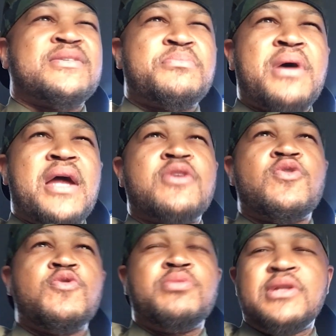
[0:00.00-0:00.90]
somebody
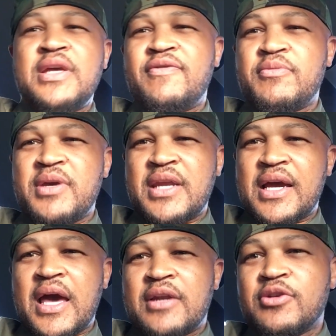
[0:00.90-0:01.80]
who believed in me, and I
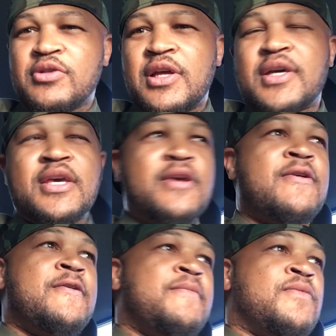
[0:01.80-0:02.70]
got a little lucky,
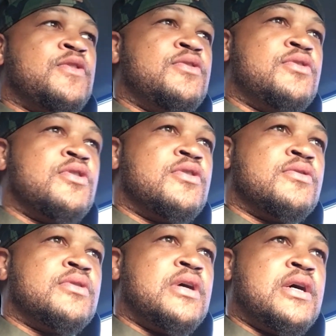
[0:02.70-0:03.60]
you know.
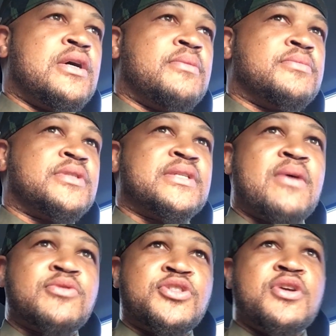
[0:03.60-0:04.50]
Since I
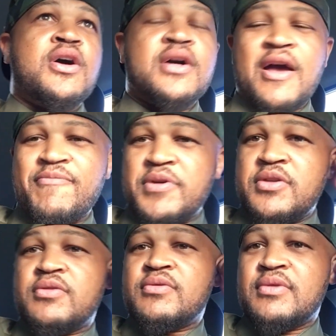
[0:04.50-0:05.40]
was young, I've
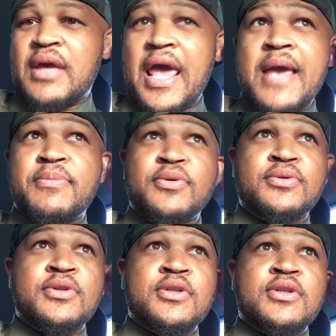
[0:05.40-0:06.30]
been able
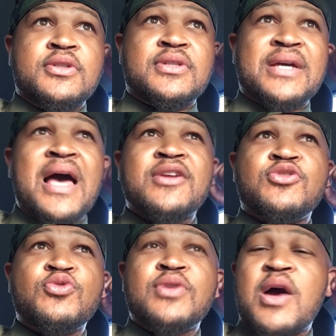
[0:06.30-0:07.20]
to kind of
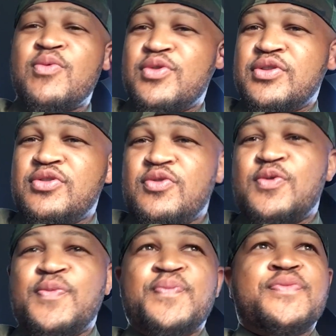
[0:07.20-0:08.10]
do what I want to do.
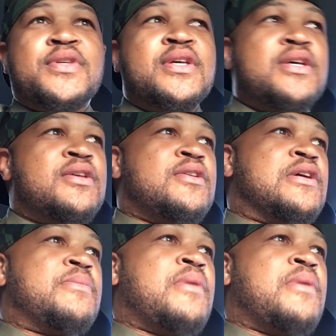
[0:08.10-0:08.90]
And